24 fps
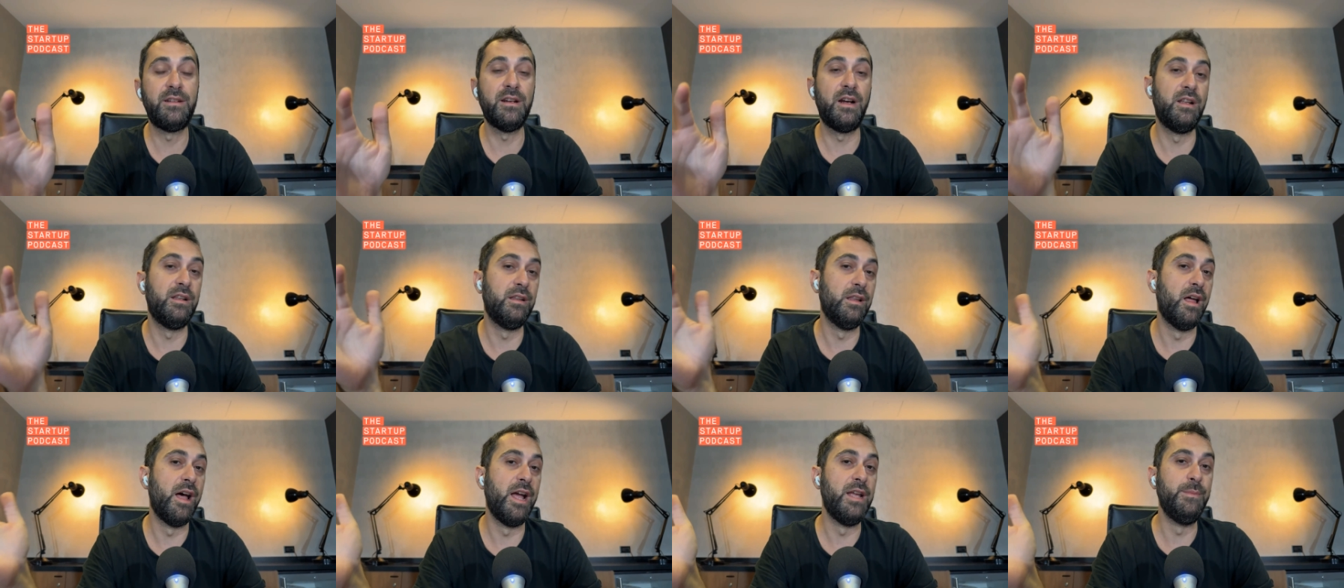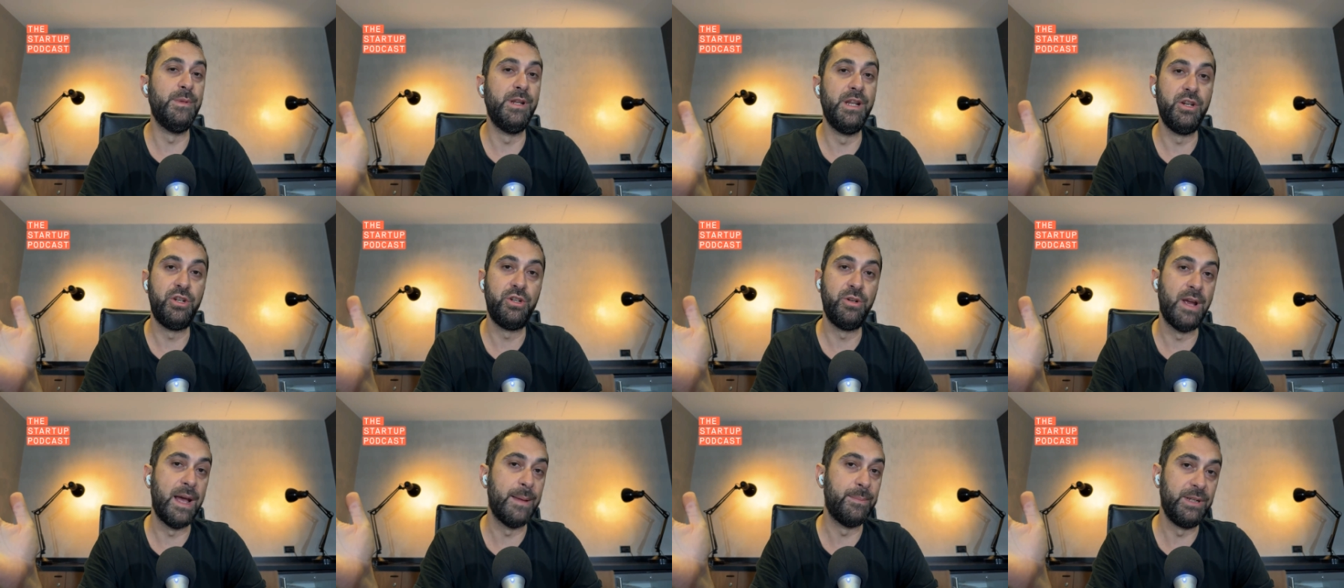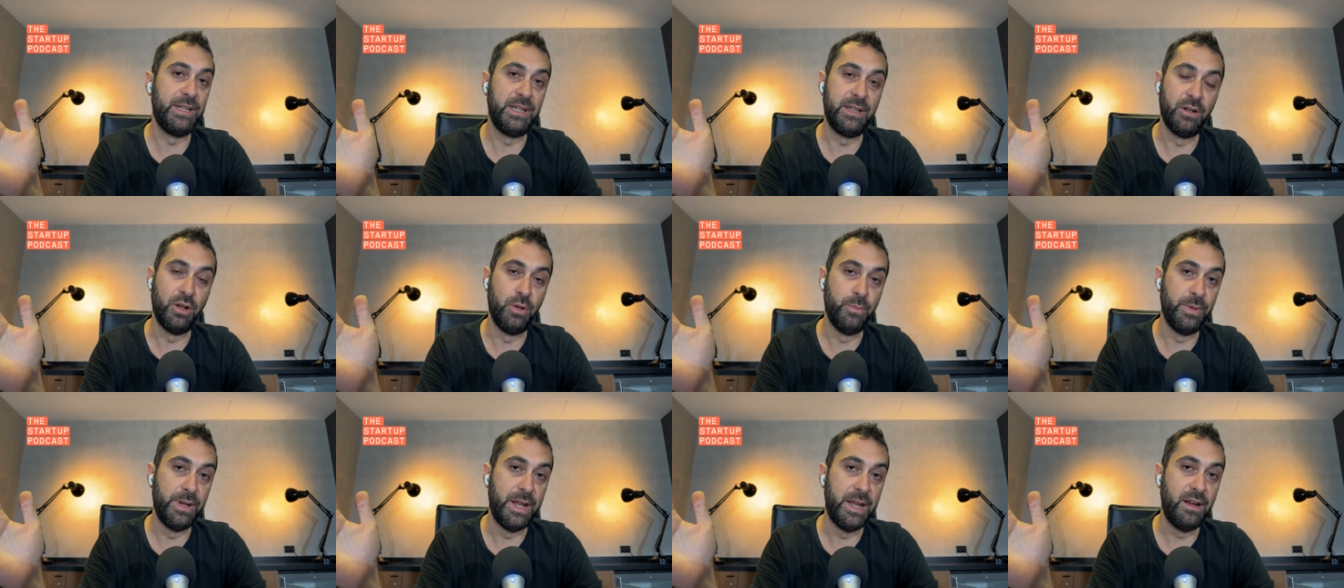alignment issue happening at
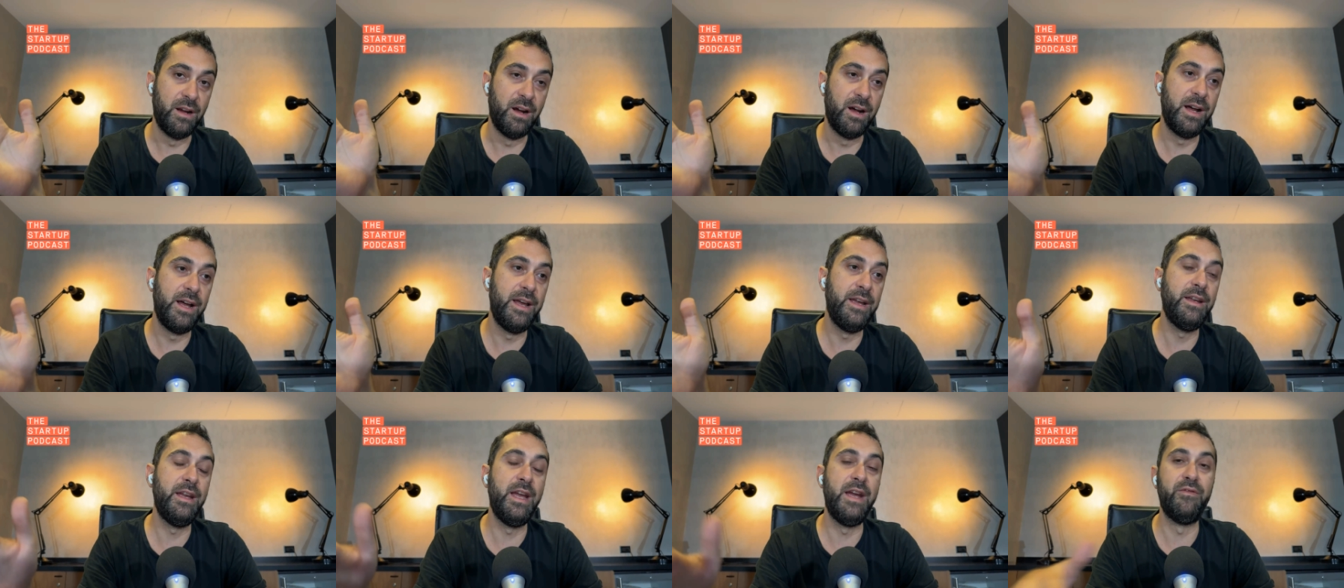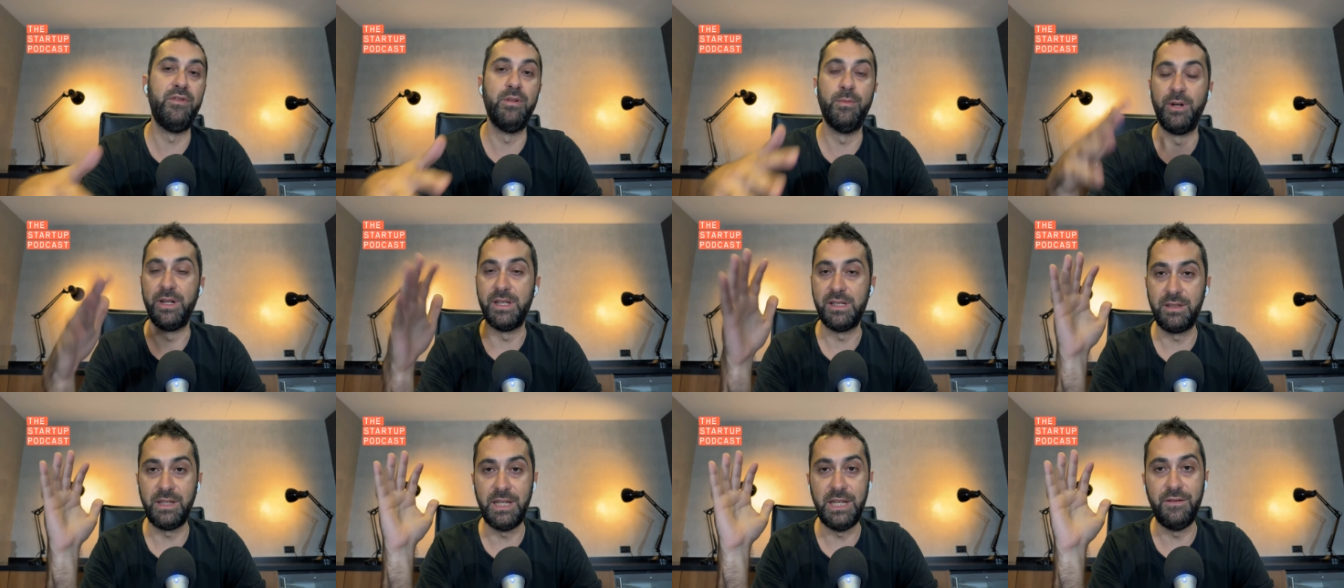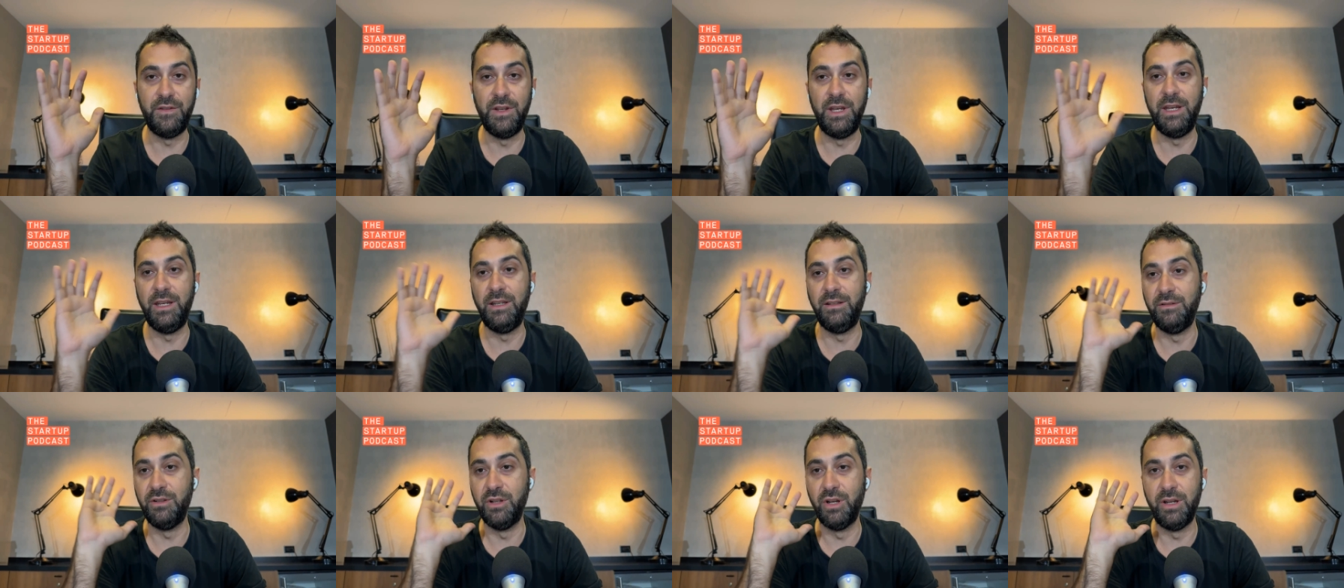OpenAI. Everybody's
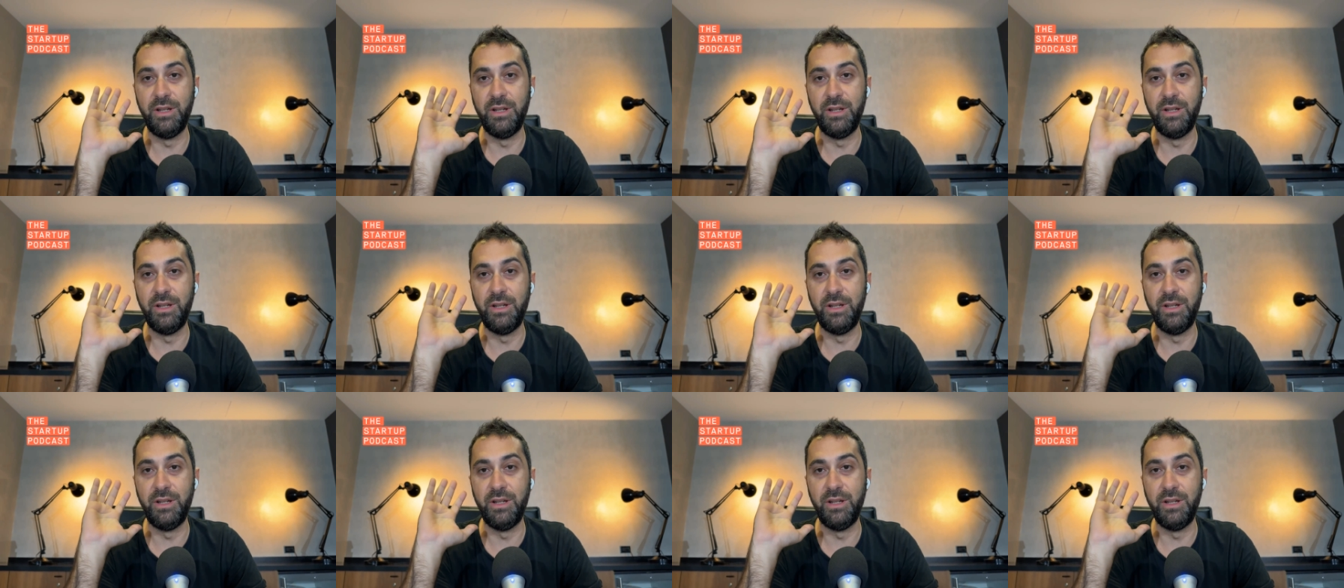leaving.